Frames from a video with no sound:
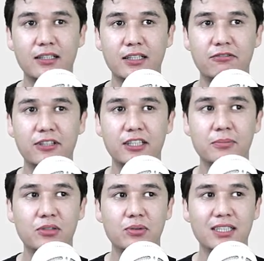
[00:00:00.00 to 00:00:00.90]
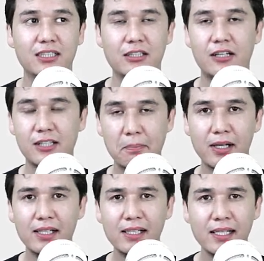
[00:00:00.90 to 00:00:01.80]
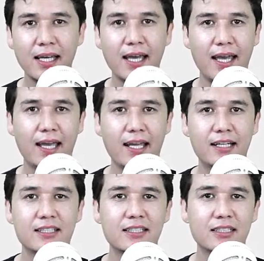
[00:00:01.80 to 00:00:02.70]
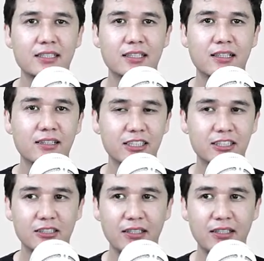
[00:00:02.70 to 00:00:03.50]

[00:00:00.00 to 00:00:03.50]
different between a tuple and list.